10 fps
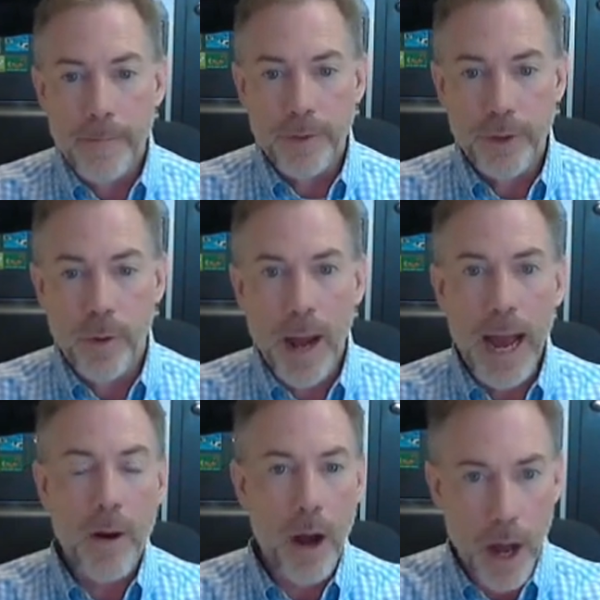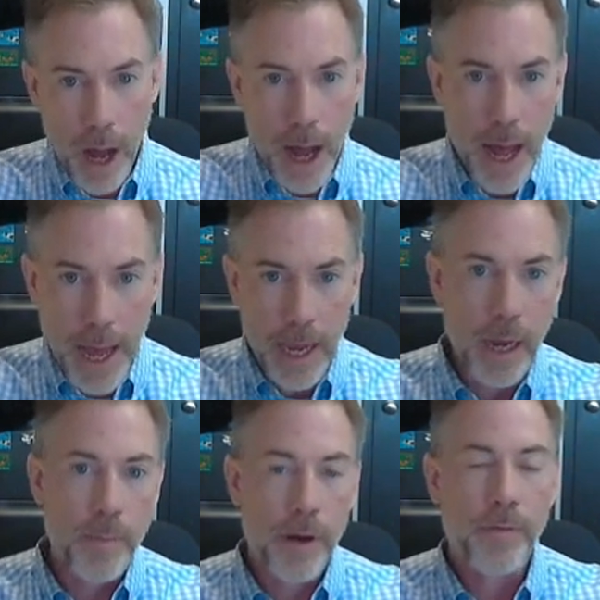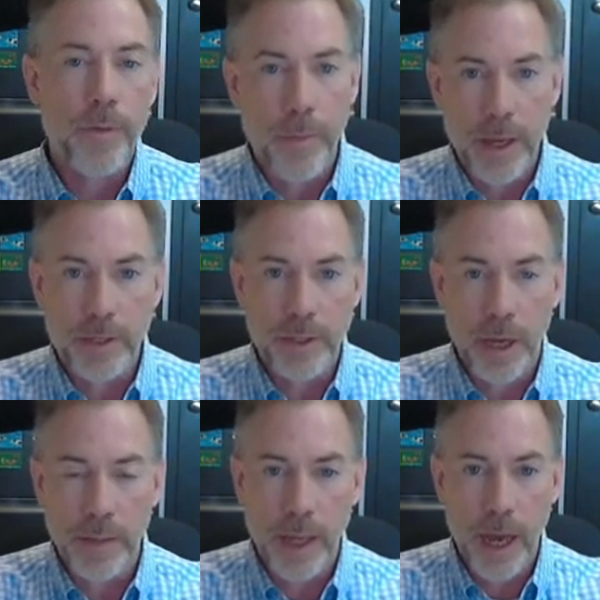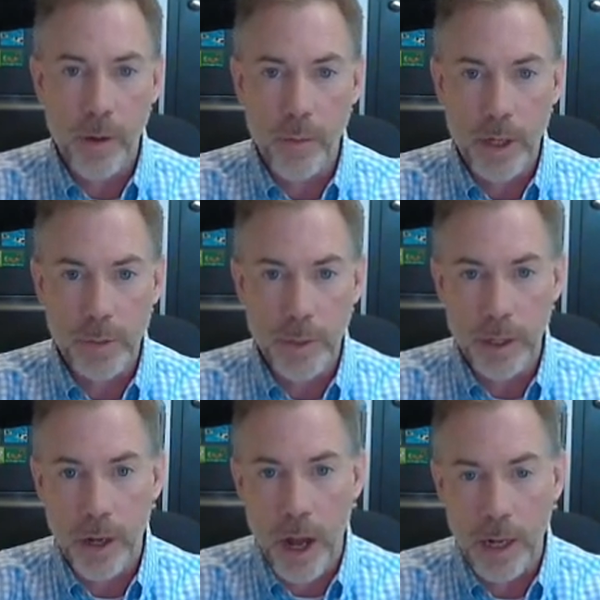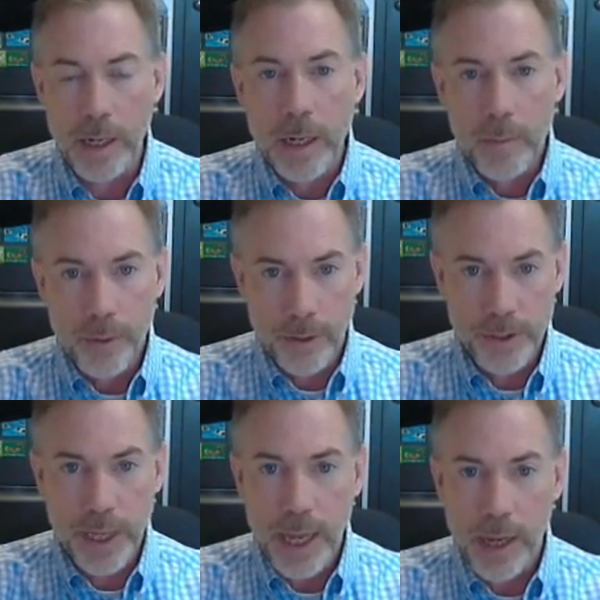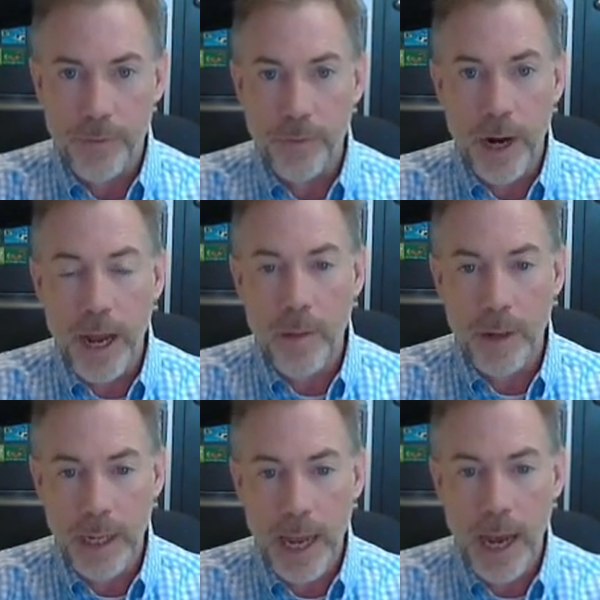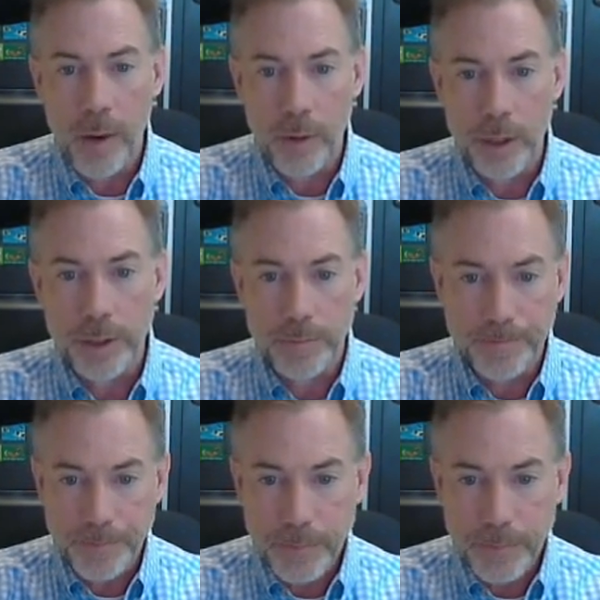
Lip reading: So how high above the baseline the cow was, but not per se for how many hours